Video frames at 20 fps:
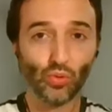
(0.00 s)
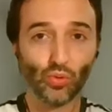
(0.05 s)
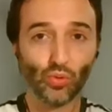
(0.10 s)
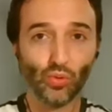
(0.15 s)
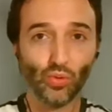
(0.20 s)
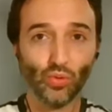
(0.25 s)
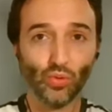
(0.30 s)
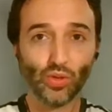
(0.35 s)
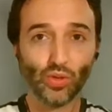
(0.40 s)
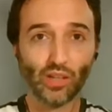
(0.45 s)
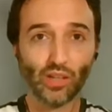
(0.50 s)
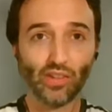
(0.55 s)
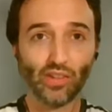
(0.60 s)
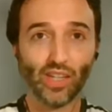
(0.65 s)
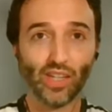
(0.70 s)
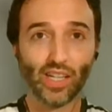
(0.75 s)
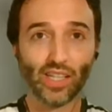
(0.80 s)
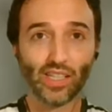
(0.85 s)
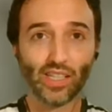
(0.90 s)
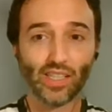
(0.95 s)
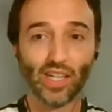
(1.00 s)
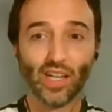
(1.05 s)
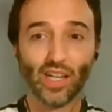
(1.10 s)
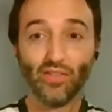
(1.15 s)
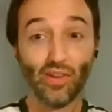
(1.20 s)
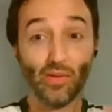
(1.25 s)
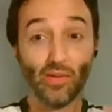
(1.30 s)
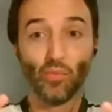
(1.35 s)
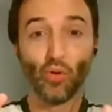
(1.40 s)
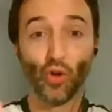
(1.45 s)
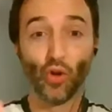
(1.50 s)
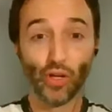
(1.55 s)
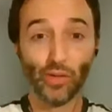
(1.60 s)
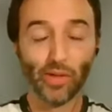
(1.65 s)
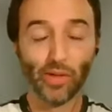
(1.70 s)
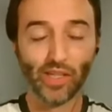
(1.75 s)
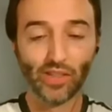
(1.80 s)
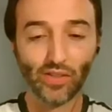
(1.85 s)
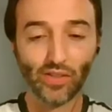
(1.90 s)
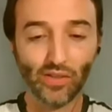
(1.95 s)
do something like
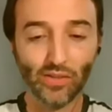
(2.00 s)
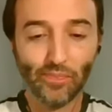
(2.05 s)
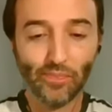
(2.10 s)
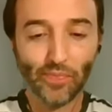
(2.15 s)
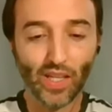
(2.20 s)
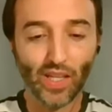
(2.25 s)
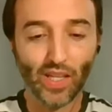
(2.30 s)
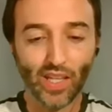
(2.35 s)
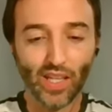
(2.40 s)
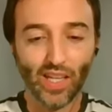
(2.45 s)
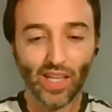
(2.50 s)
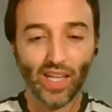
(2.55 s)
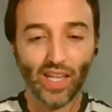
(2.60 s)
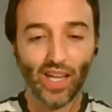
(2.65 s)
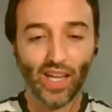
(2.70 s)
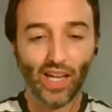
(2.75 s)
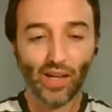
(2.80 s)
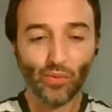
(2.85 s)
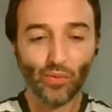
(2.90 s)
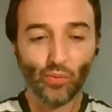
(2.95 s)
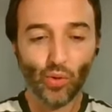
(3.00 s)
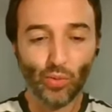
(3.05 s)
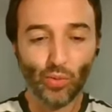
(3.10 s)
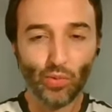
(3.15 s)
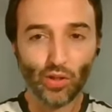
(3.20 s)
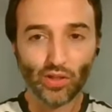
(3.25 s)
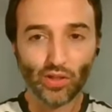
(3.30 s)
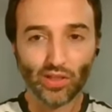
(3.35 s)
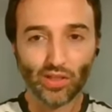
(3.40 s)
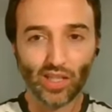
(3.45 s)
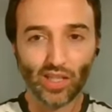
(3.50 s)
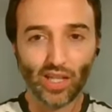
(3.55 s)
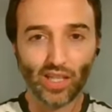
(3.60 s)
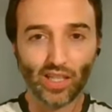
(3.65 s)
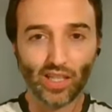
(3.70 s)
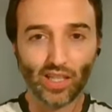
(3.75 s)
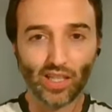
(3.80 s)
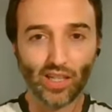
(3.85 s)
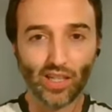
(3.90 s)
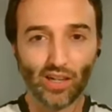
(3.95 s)
self-employment. And we bought
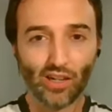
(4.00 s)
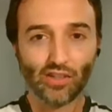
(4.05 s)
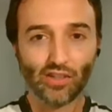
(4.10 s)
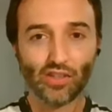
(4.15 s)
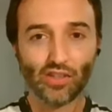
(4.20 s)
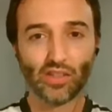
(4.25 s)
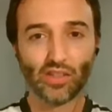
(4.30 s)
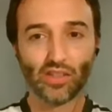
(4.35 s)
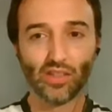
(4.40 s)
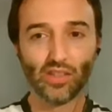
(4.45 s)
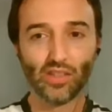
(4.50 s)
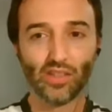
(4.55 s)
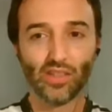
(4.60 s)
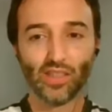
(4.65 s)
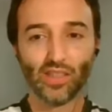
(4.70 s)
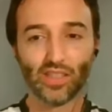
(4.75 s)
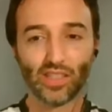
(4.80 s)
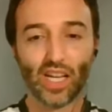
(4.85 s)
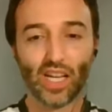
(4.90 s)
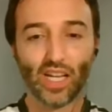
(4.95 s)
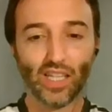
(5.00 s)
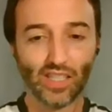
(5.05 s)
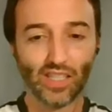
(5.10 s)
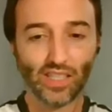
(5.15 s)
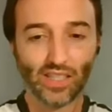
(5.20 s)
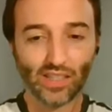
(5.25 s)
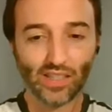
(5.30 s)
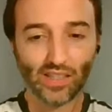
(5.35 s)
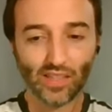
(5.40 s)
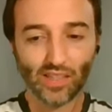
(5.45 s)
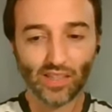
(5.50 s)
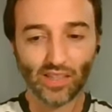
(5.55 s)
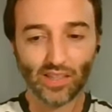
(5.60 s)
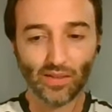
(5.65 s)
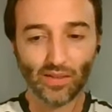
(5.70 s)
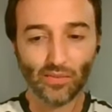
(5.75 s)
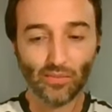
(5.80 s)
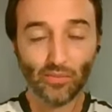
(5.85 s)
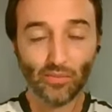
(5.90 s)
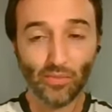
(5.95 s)
like a large size
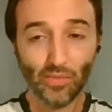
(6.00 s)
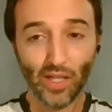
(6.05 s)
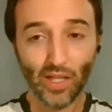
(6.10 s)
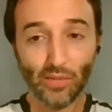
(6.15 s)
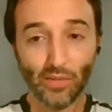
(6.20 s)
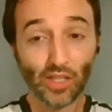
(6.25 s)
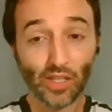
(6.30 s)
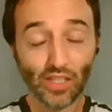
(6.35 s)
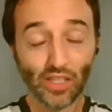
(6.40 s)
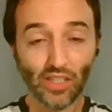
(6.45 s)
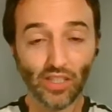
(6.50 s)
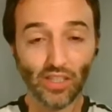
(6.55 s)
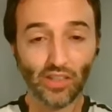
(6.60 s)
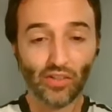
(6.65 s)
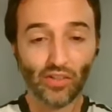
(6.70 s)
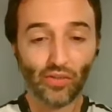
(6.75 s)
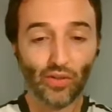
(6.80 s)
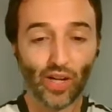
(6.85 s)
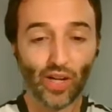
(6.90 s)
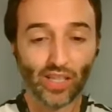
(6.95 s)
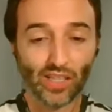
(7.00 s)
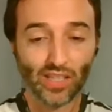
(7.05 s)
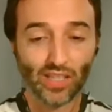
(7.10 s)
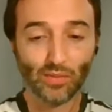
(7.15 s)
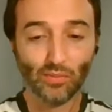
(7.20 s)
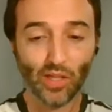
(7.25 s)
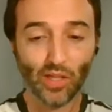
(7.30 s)
milling machine, 3-axis